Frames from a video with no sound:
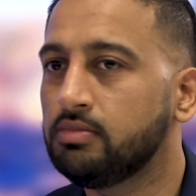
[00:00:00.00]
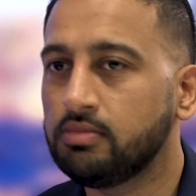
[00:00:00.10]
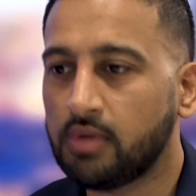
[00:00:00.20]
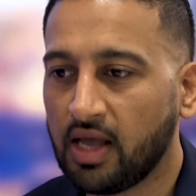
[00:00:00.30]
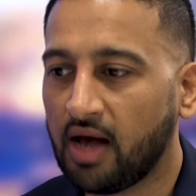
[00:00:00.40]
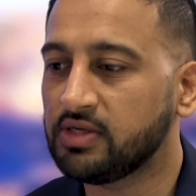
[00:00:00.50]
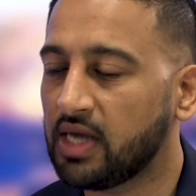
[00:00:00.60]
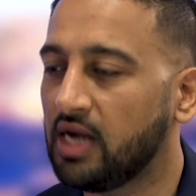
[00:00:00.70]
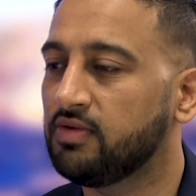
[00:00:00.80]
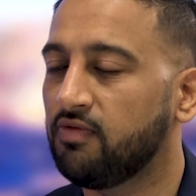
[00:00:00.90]
to
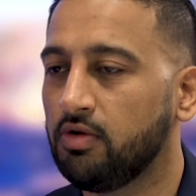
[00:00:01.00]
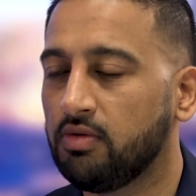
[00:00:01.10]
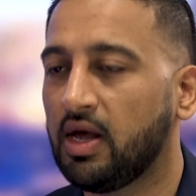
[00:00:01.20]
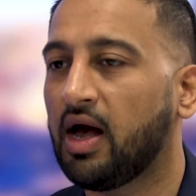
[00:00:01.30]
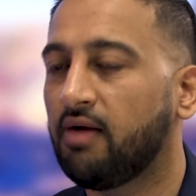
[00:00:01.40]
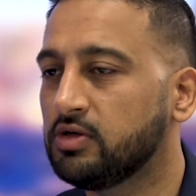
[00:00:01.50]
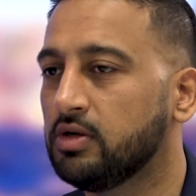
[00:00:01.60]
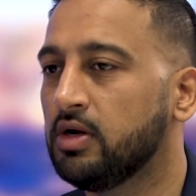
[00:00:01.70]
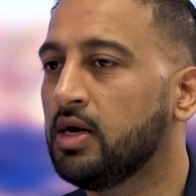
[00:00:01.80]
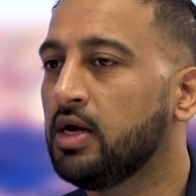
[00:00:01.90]
cater for you. They have
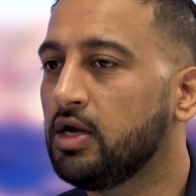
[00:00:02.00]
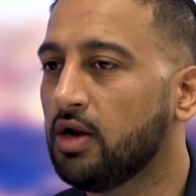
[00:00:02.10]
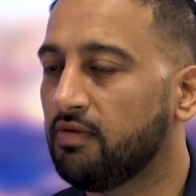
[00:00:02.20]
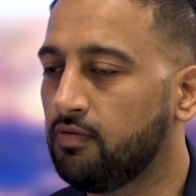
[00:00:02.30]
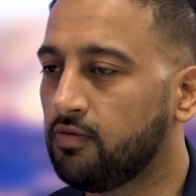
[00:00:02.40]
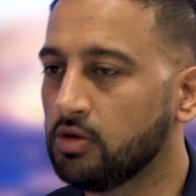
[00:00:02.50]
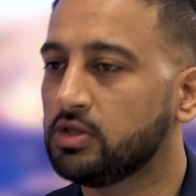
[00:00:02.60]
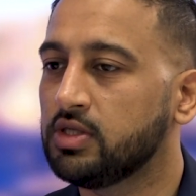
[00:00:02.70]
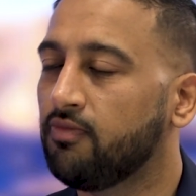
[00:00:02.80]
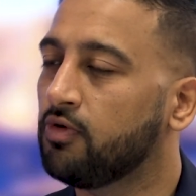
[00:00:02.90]
to, if you've gone
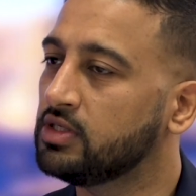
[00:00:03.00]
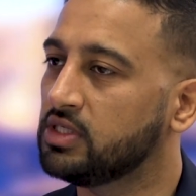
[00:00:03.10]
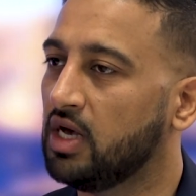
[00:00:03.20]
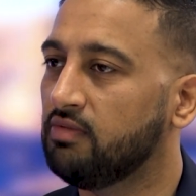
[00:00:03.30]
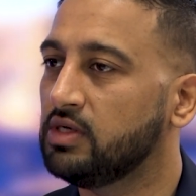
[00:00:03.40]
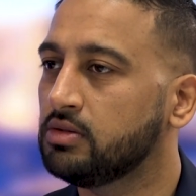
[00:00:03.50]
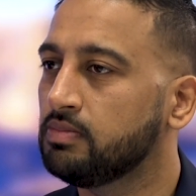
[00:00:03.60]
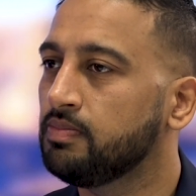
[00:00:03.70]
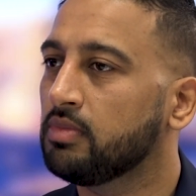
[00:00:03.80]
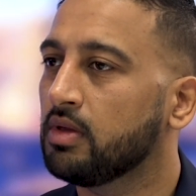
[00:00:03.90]
to them for a service,
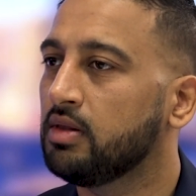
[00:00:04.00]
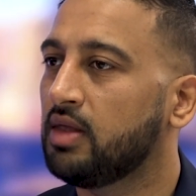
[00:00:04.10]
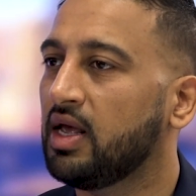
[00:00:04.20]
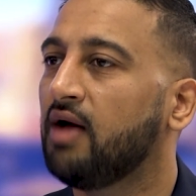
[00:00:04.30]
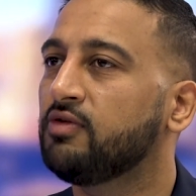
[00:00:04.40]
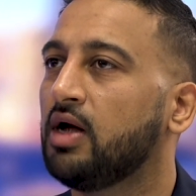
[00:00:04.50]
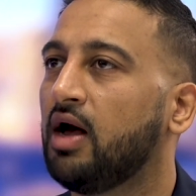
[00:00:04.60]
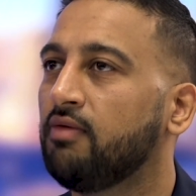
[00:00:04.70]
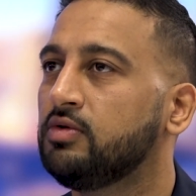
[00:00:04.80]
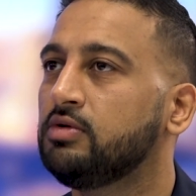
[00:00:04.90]
they have to
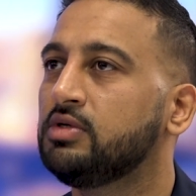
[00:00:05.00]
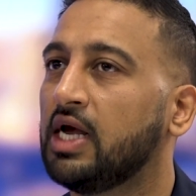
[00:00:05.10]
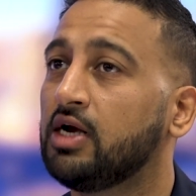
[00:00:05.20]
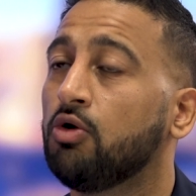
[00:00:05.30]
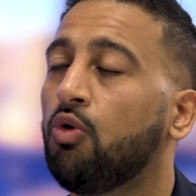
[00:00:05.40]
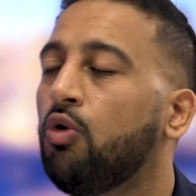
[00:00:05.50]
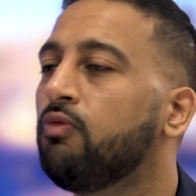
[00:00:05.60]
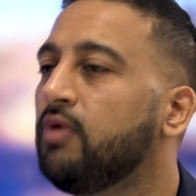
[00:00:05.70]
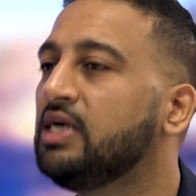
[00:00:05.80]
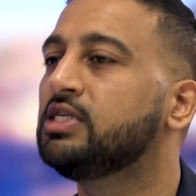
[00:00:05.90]
have taken all
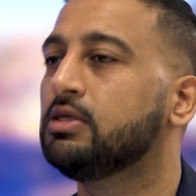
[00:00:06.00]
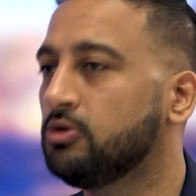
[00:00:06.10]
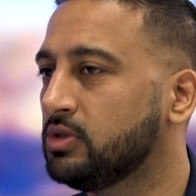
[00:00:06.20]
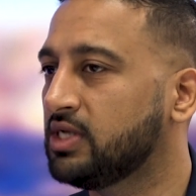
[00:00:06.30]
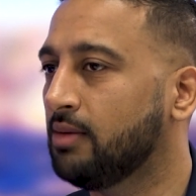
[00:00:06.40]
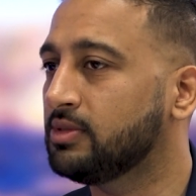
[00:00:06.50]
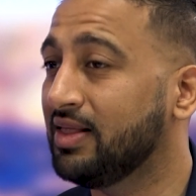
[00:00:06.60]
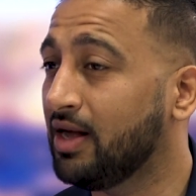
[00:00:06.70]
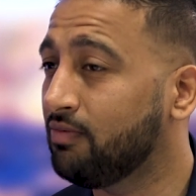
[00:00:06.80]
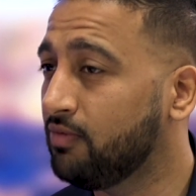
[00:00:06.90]
reasonable steps,
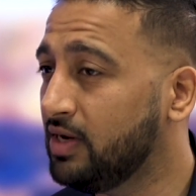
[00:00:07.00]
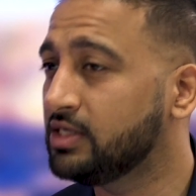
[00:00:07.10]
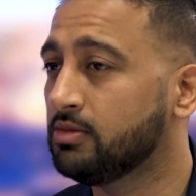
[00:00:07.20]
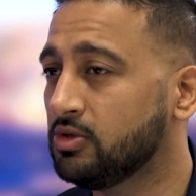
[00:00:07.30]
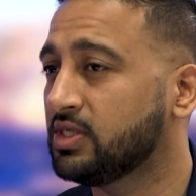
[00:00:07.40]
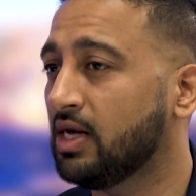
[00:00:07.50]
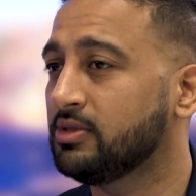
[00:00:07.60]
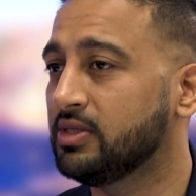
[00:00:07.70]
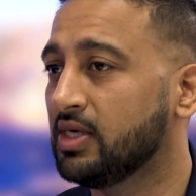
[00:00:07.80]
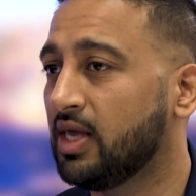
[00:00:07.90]
and that reasonable
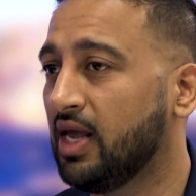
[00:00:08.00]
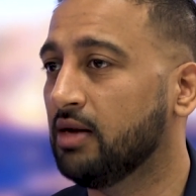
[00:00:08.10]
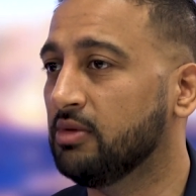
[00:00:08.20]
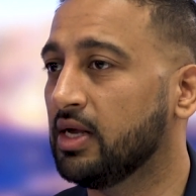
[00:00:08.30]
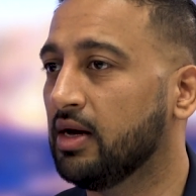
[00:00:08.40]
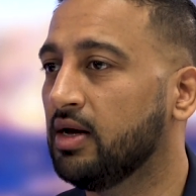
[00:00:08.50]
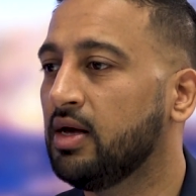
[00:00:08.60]
steps is the key element here.